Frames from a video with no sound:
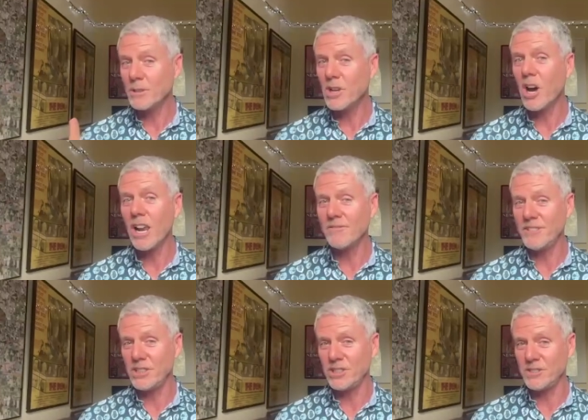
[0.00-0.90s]
was isla
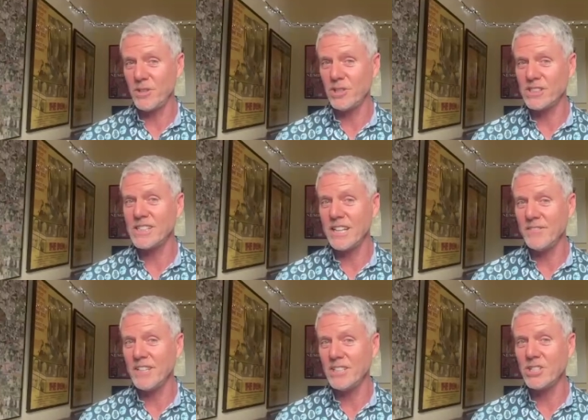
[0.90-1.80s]
fisher's first
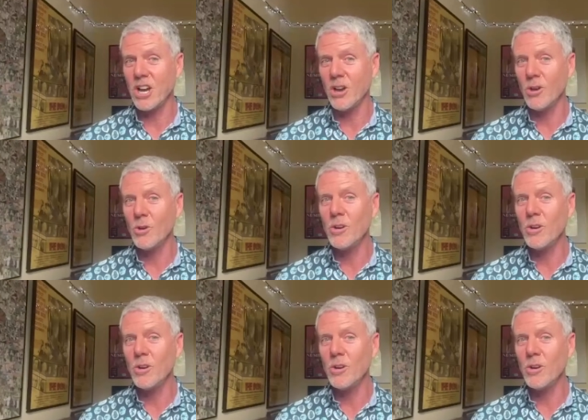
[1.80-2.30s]
tv show it